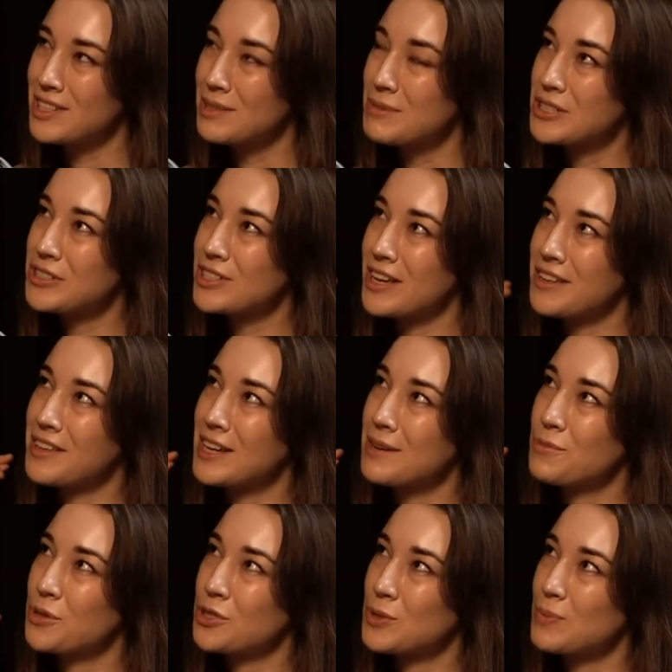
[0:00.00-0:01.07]
because I think
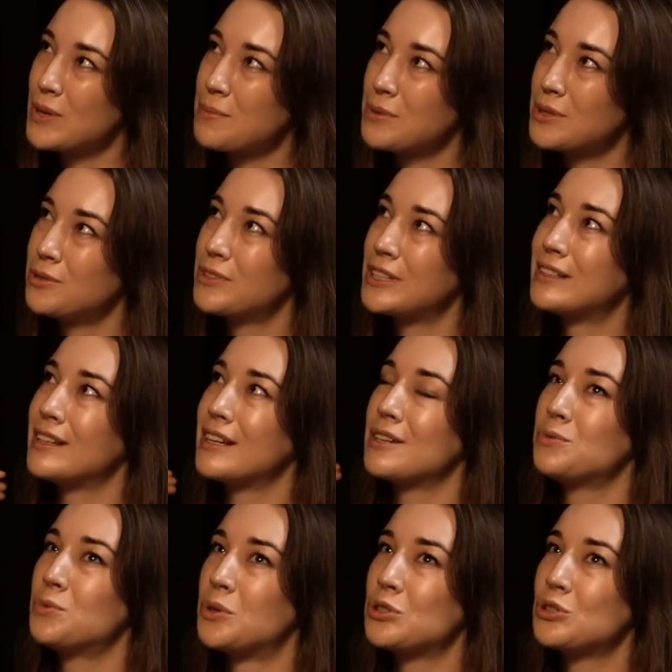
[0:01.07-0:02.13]
most people, when they
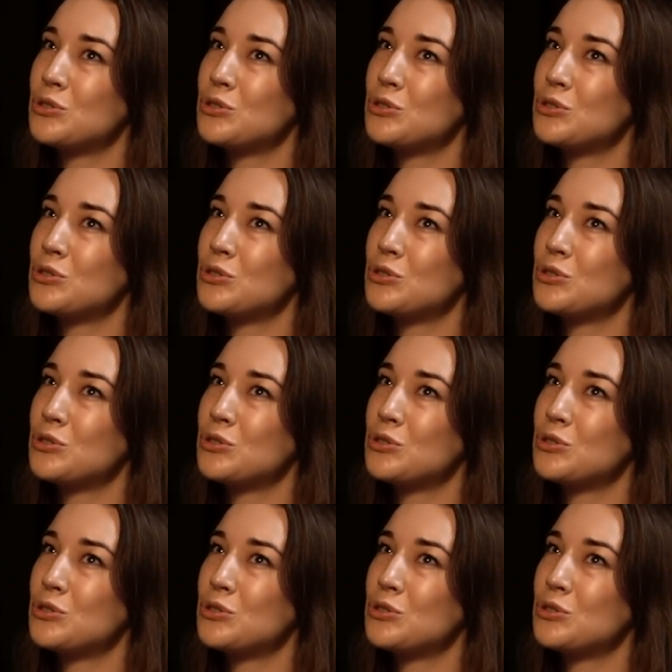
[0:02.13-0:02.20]
want